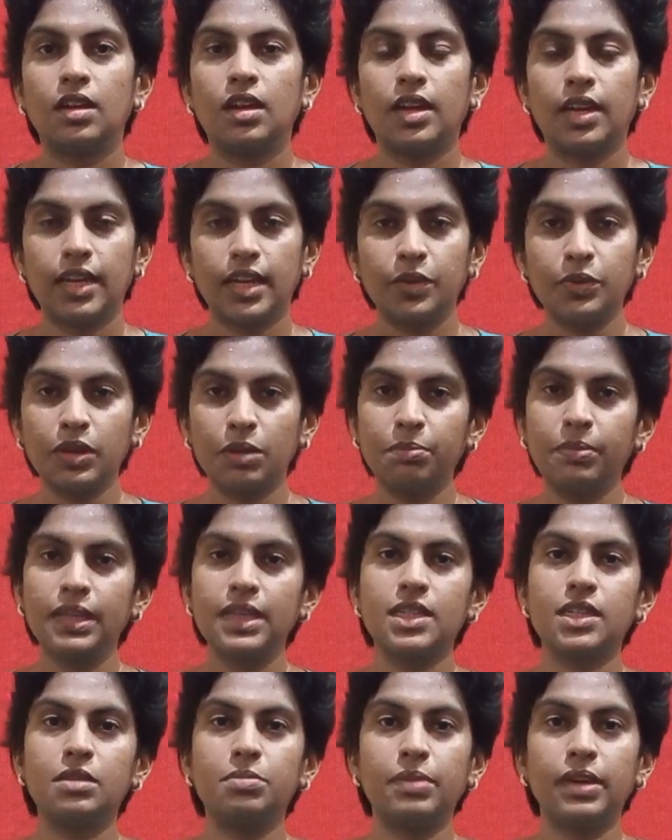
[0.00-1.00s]
I have
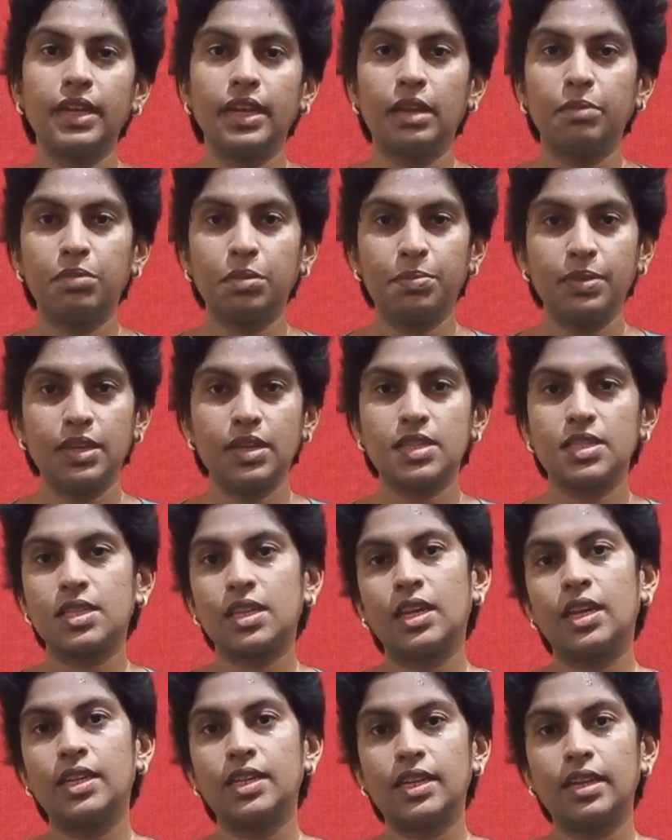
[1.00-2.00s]
completed my MBBS
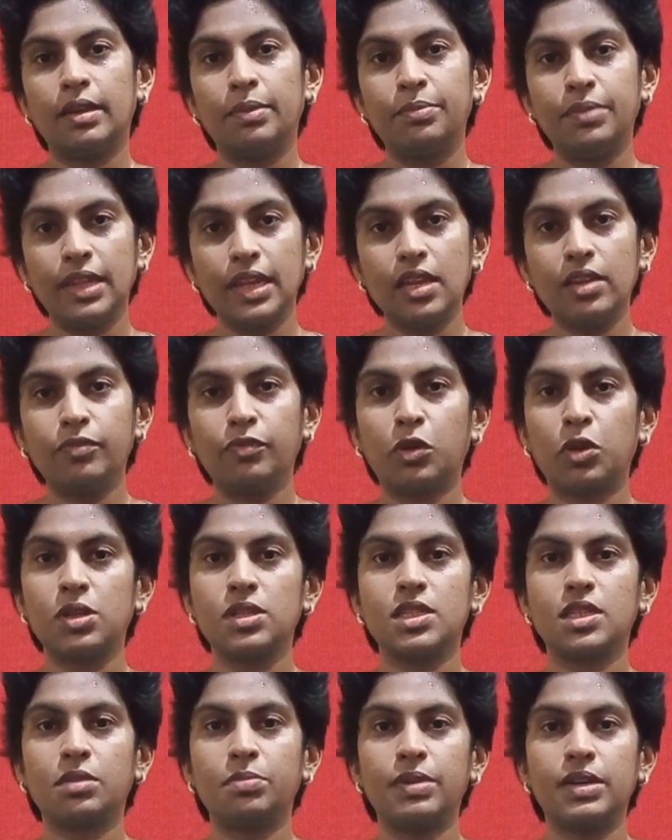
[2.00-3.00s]
and MD in
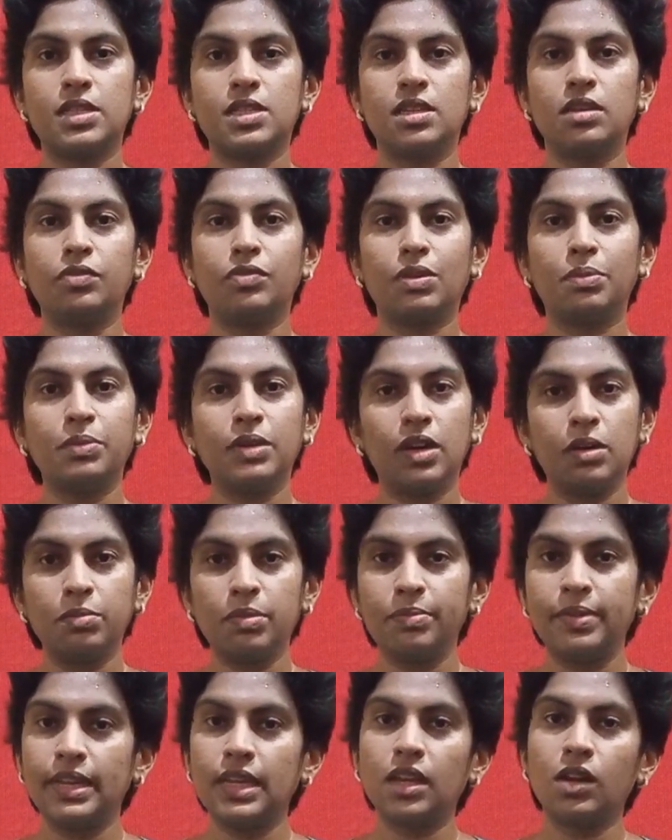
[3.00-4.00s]
Forensic Medicine from
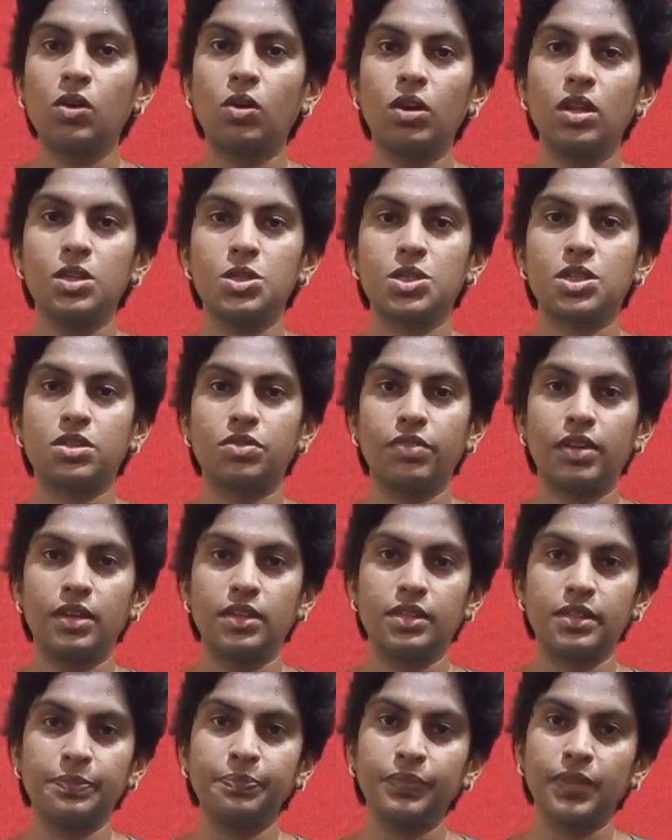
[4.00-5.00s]
Government Medical College
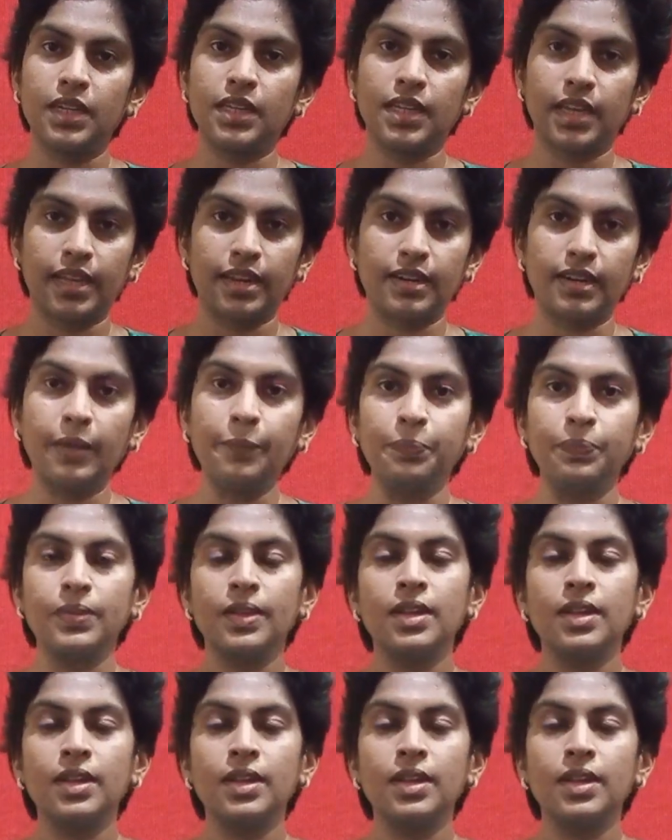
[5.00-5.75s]
Trivandrum in Kerala.